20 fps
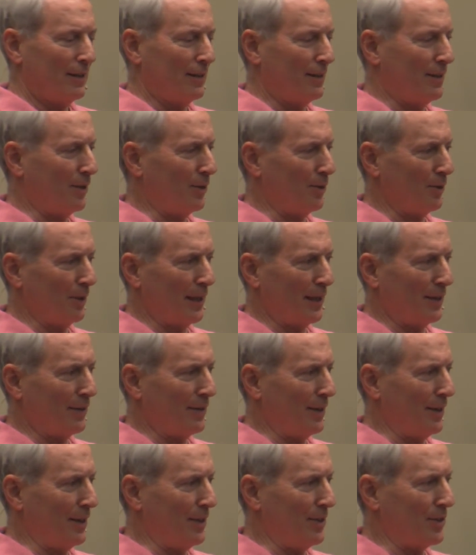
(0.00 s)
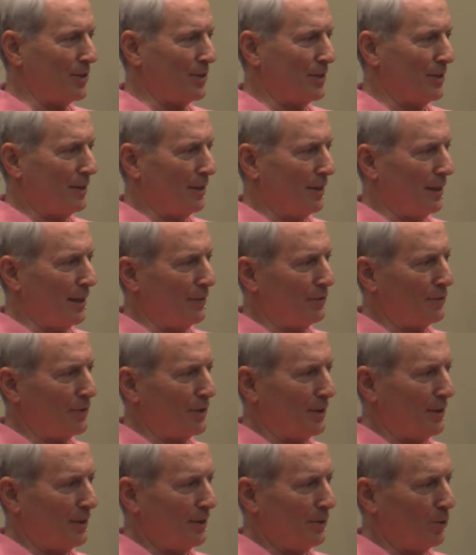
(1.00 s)
Don't let these
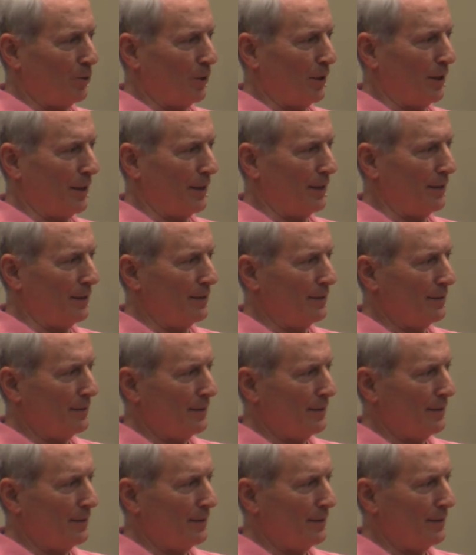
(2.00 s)
left wing